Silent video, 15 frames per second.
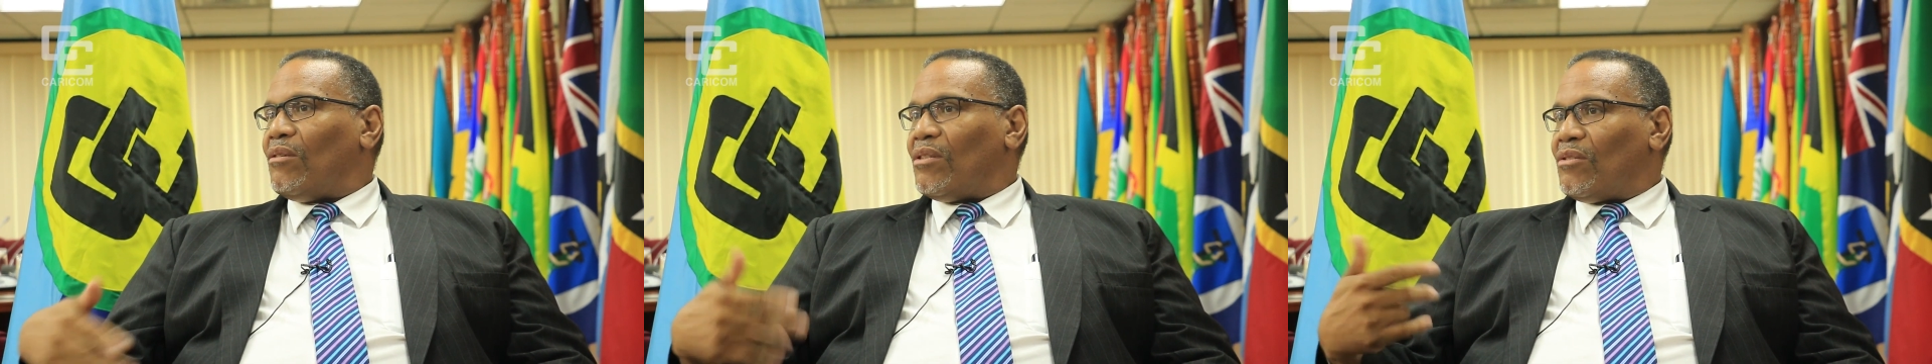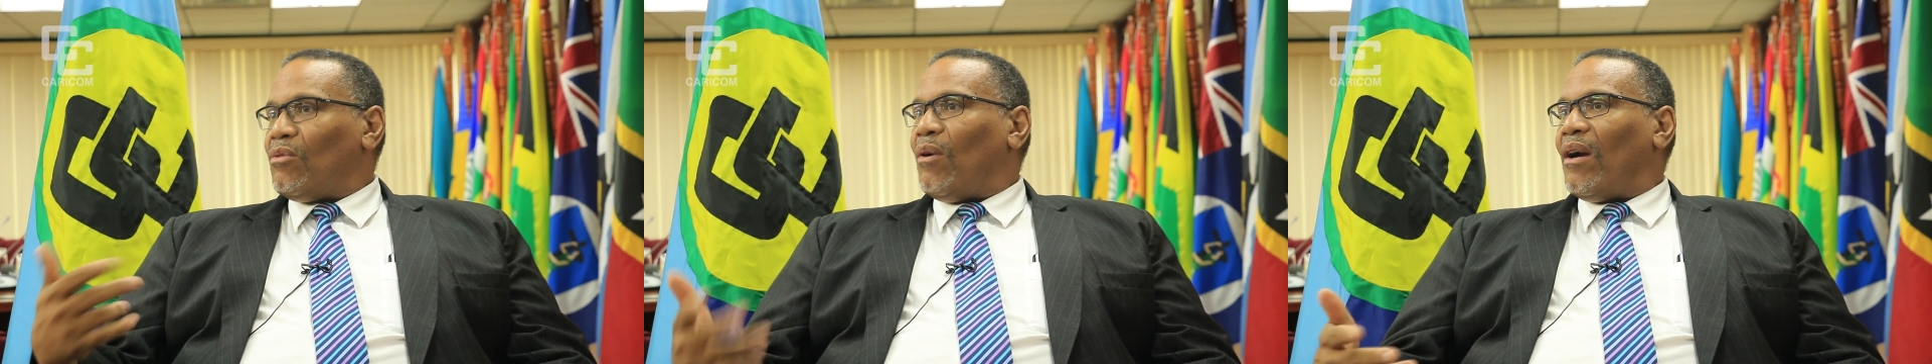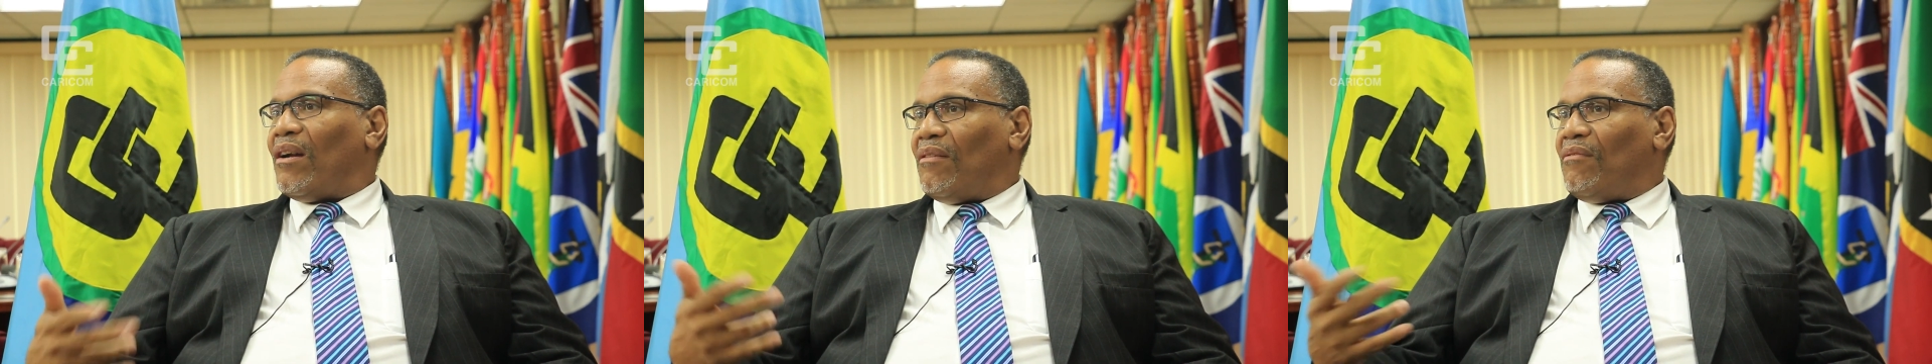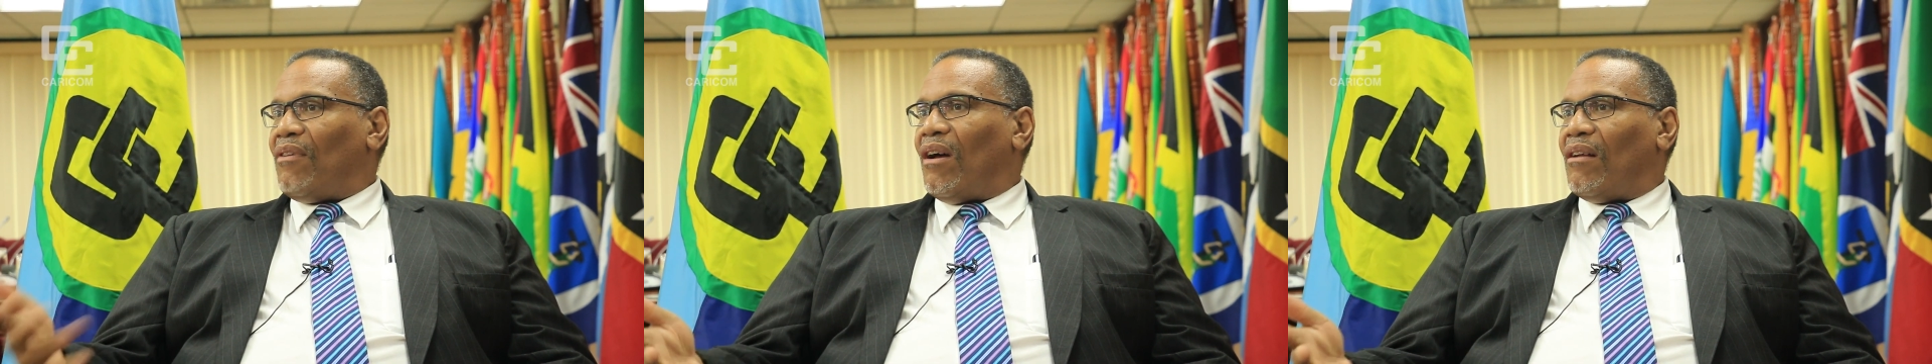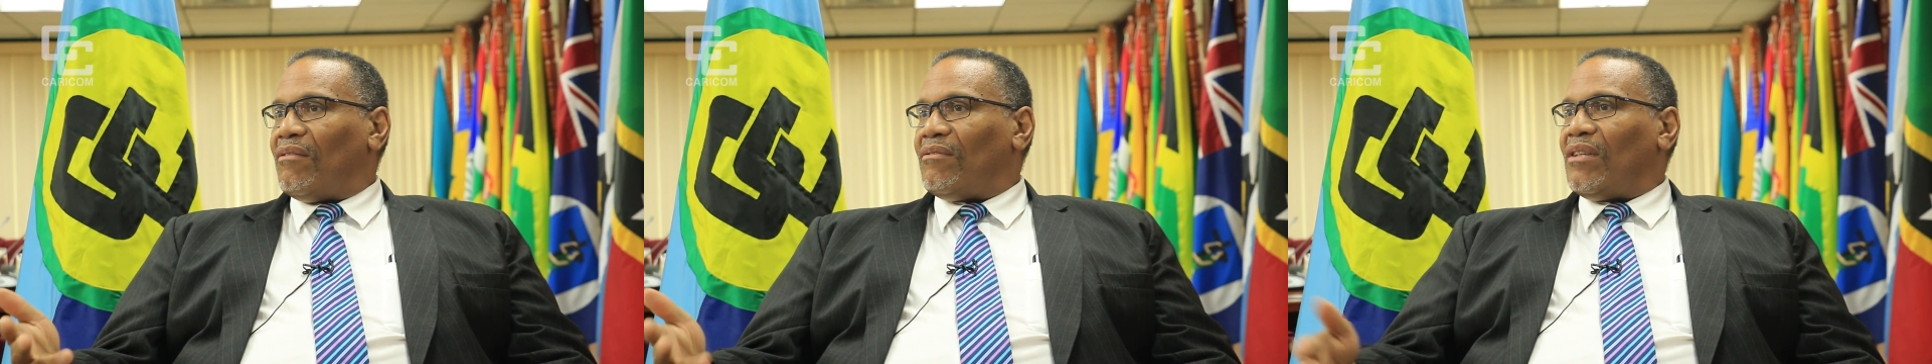those who are
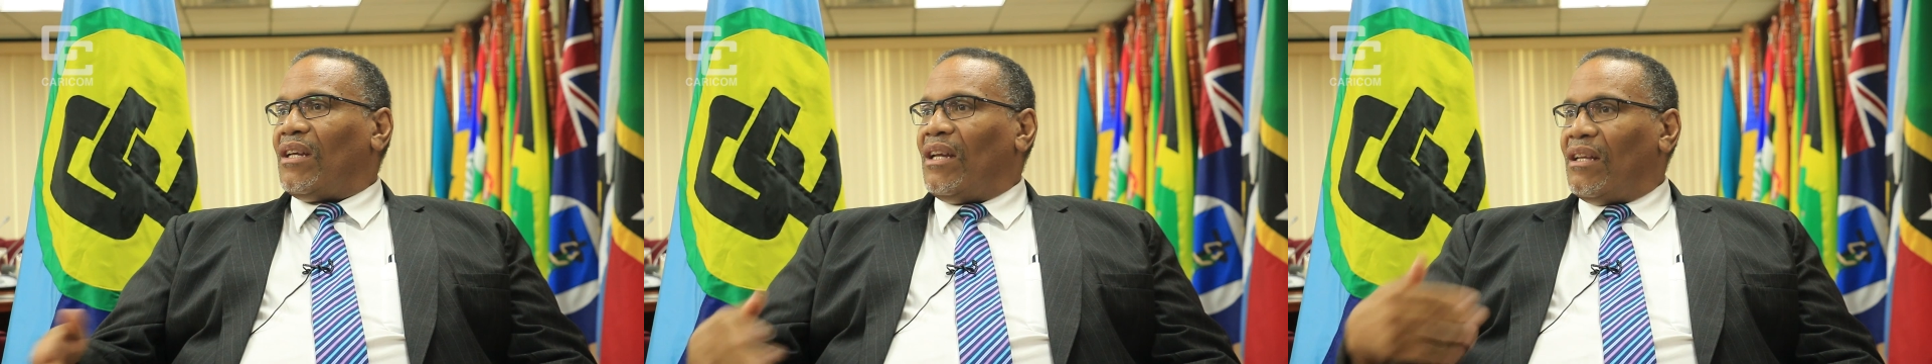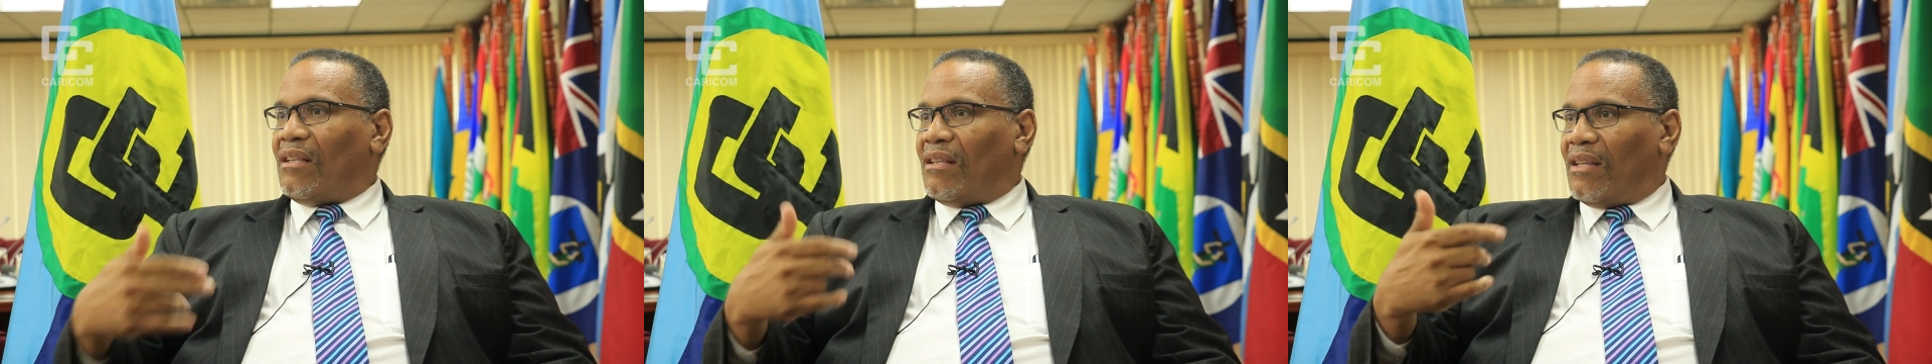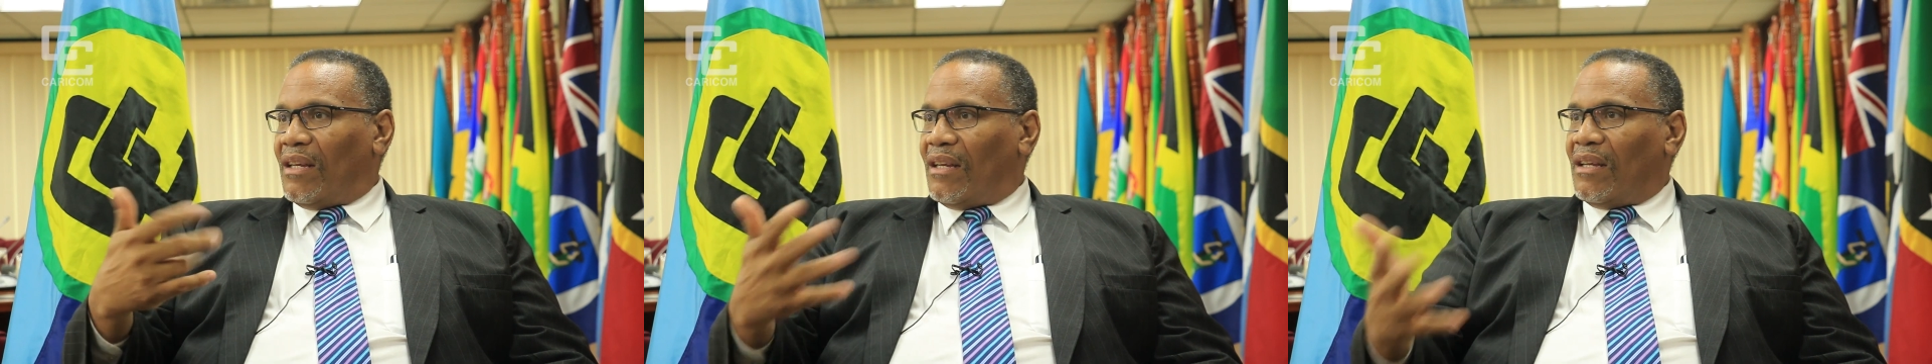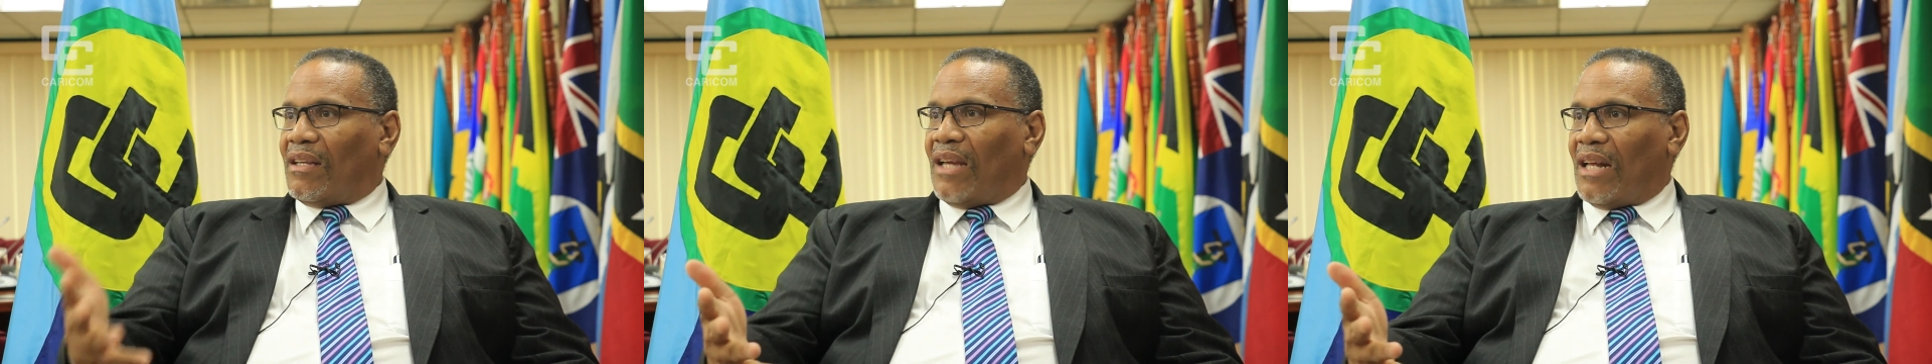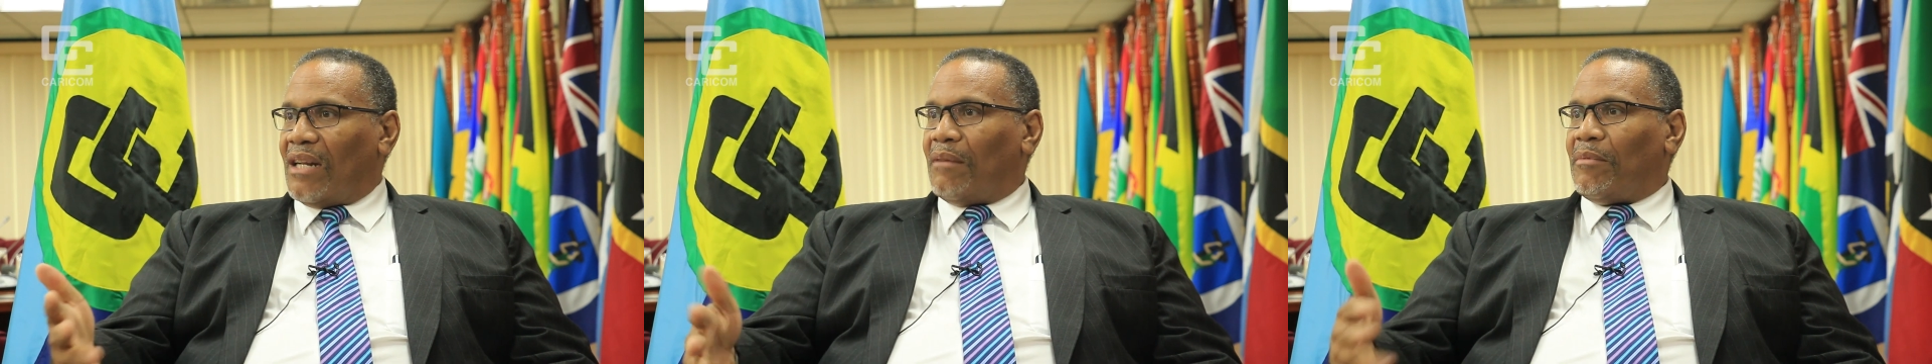involved in the
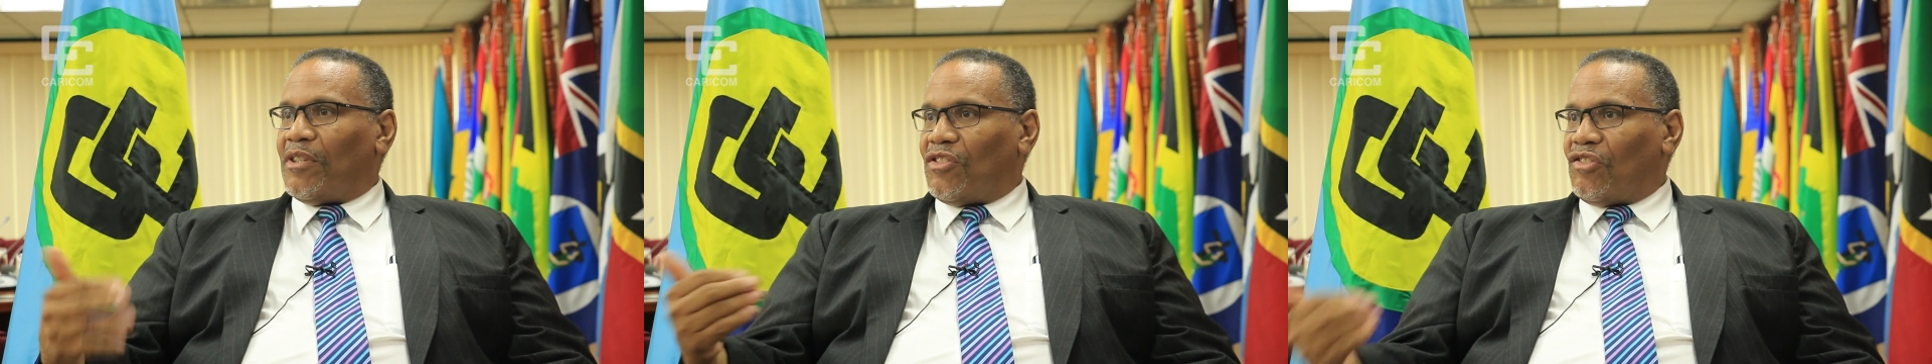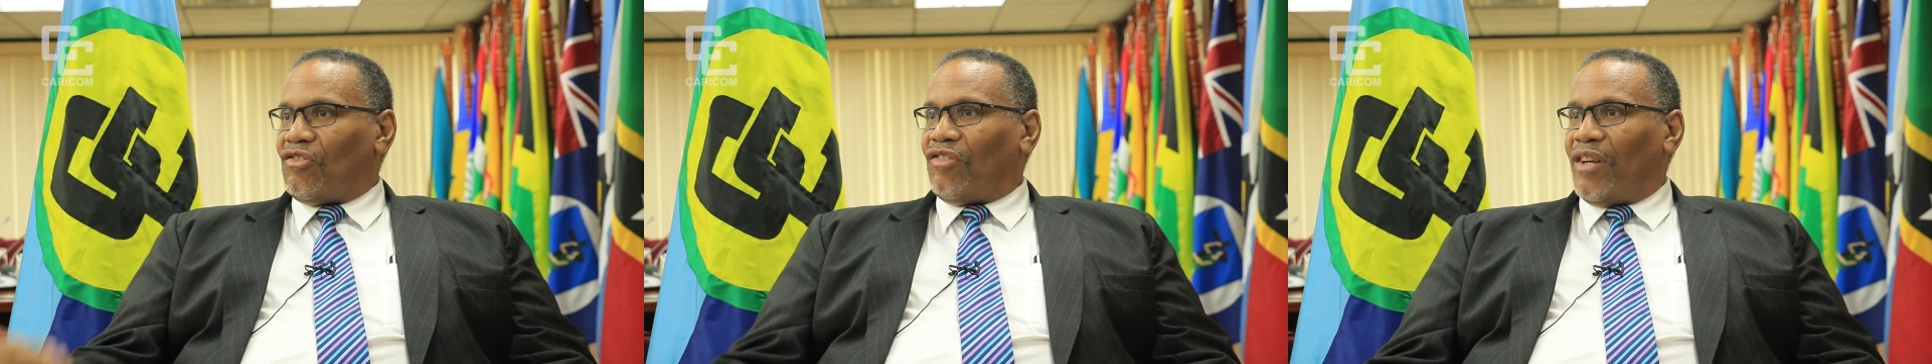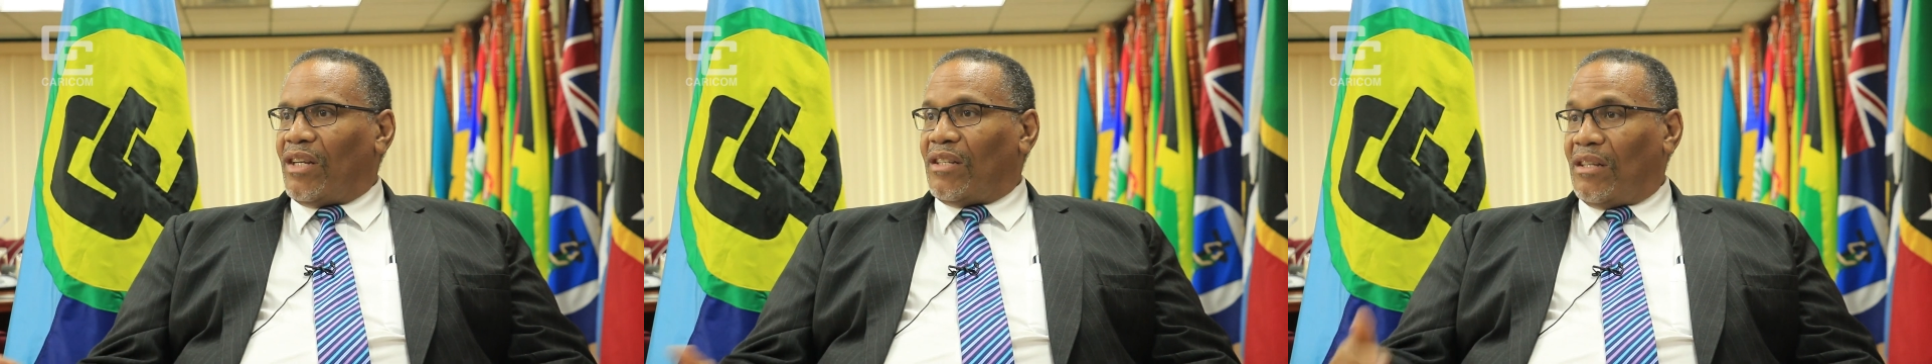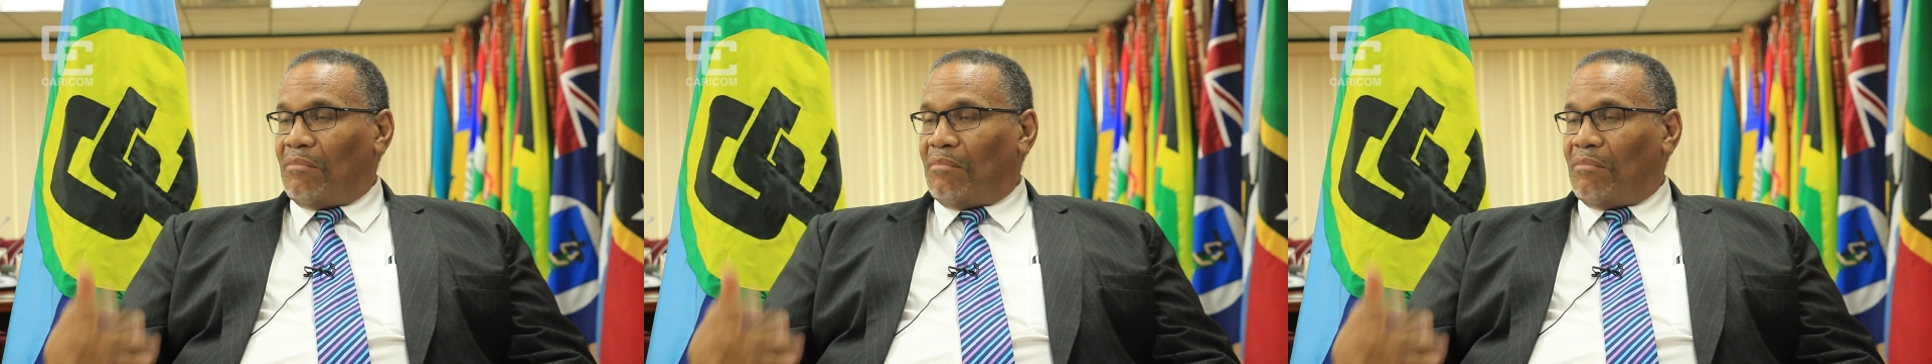cannabis trade,